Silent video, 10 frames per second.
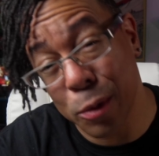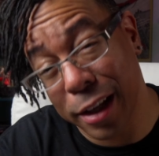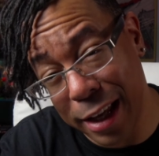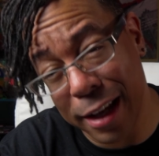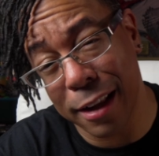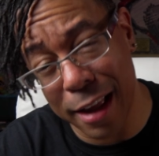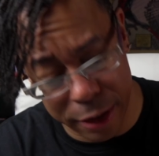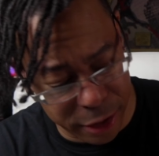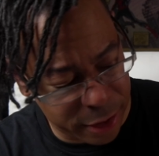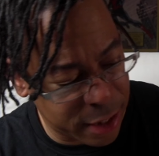what Key
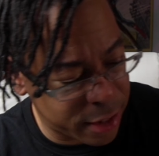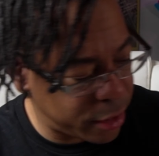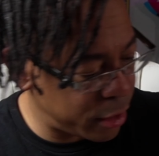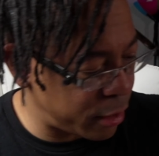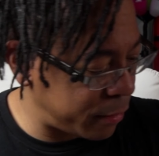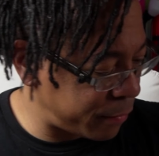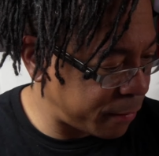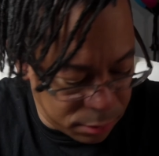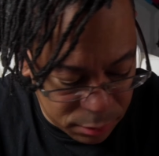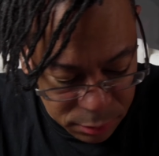Collector says I should
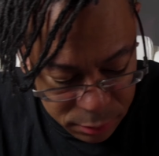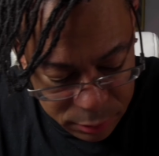have.